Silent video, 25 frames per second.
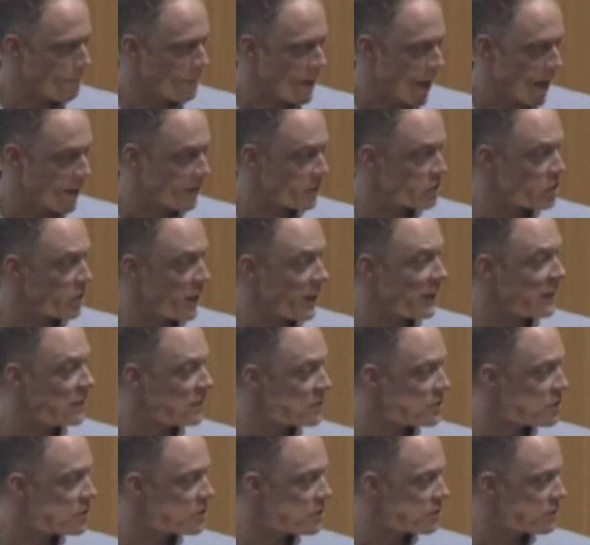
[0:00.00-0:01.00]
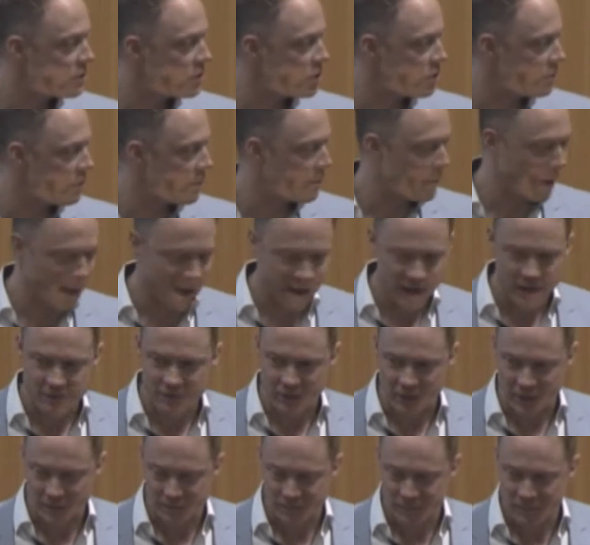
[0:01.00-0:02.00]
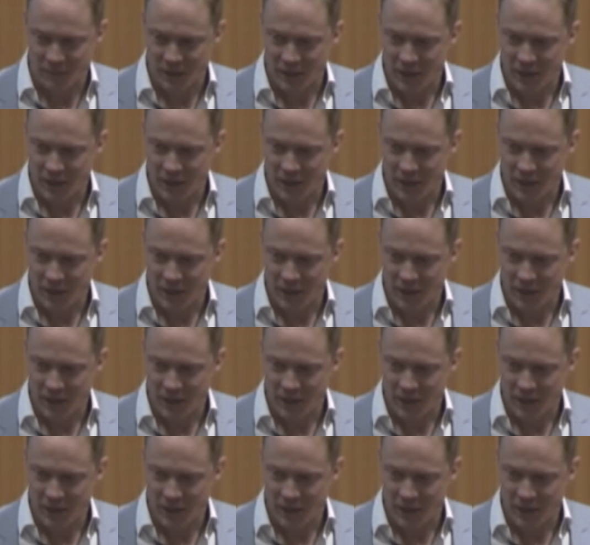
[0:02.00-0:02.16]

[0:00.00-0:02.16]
how to change human behavior.